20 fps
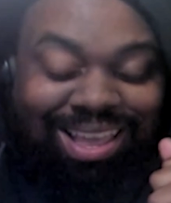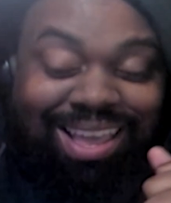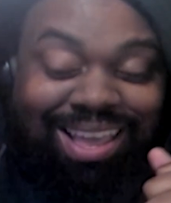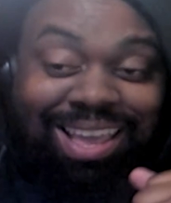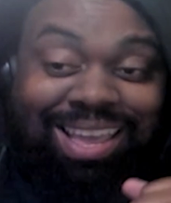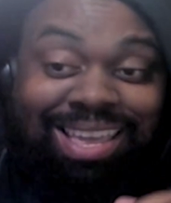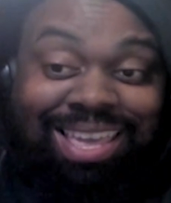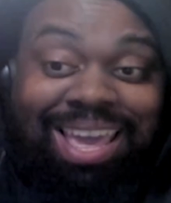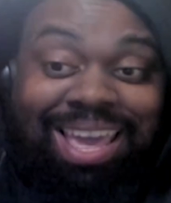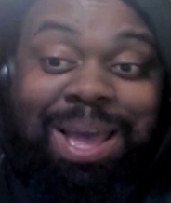
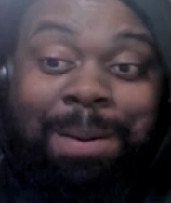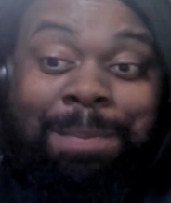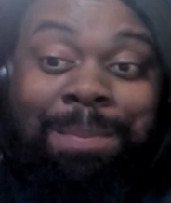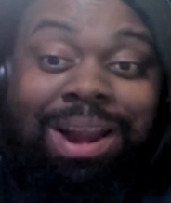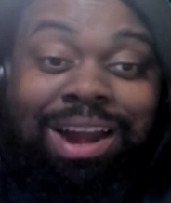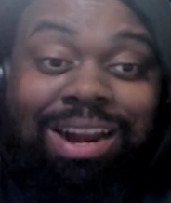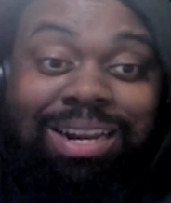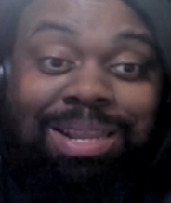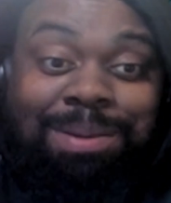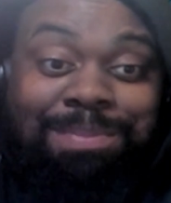yeah,
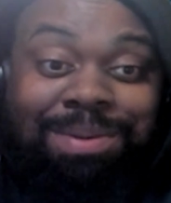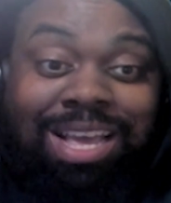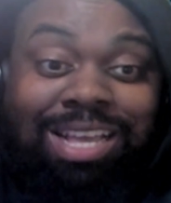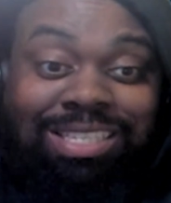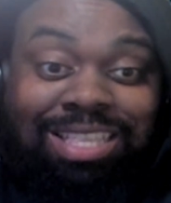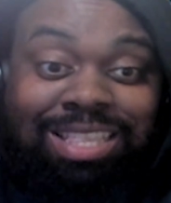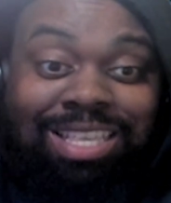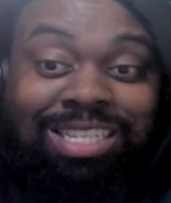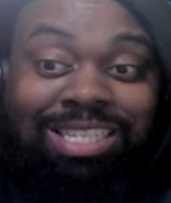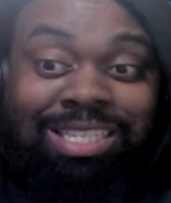apparently because
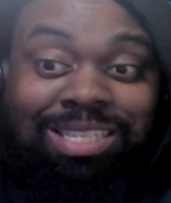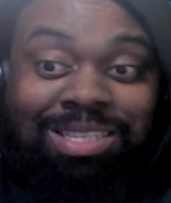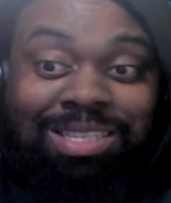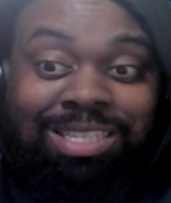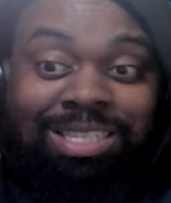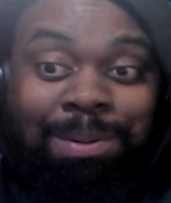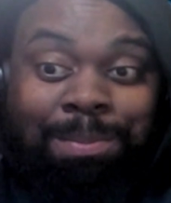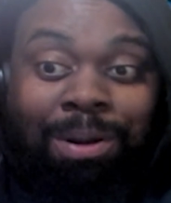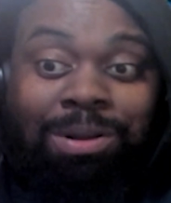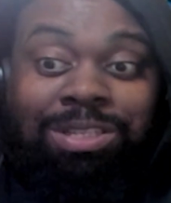of this
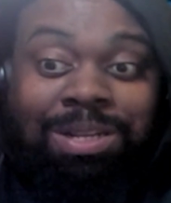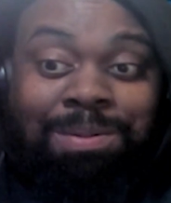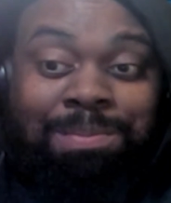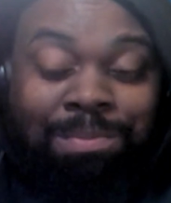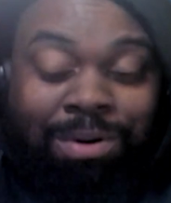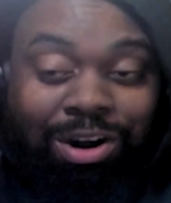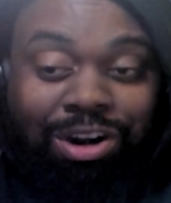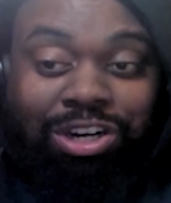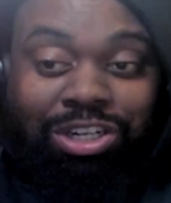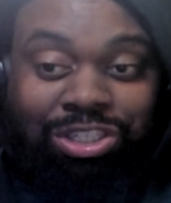supposed
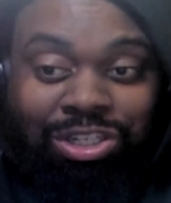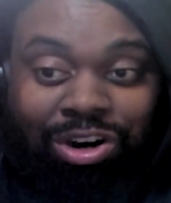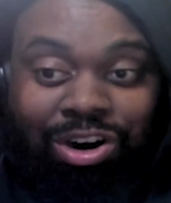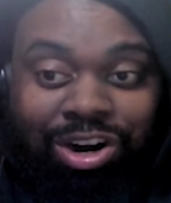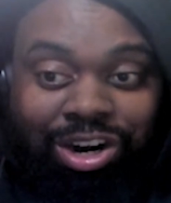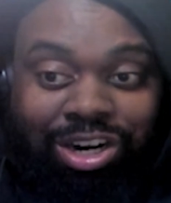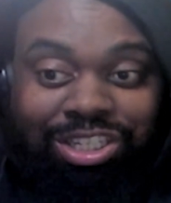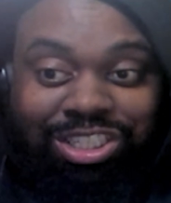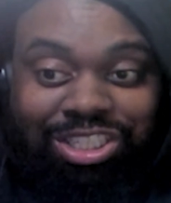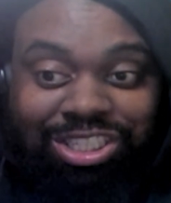murder
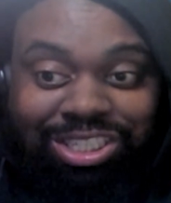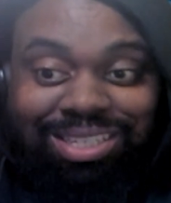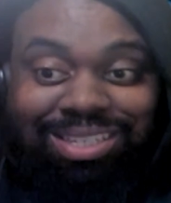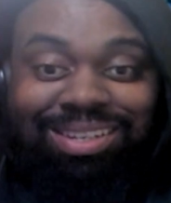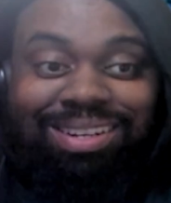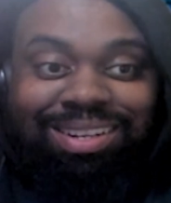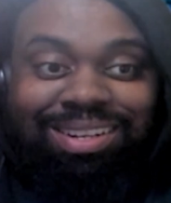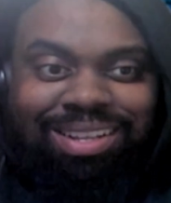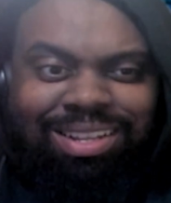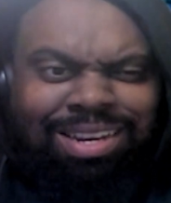charge,
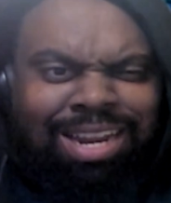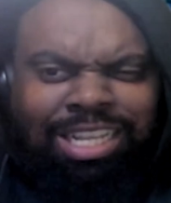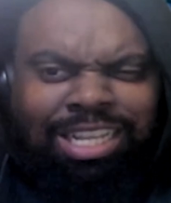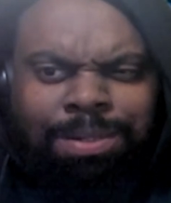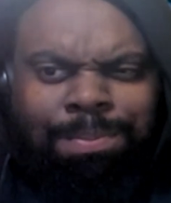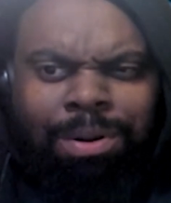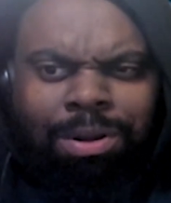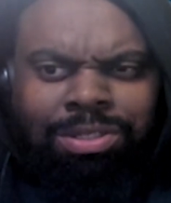because